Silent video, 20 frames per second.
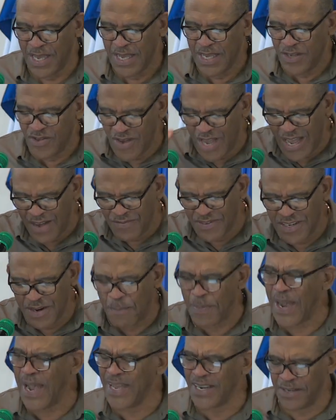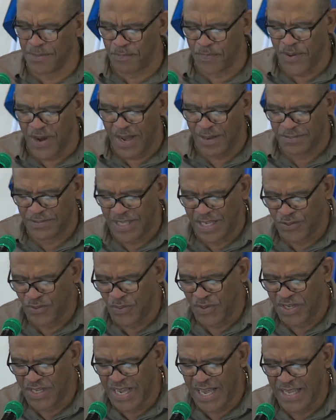You have an abiding problem. That's
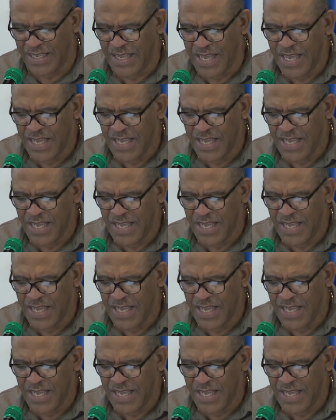what he got.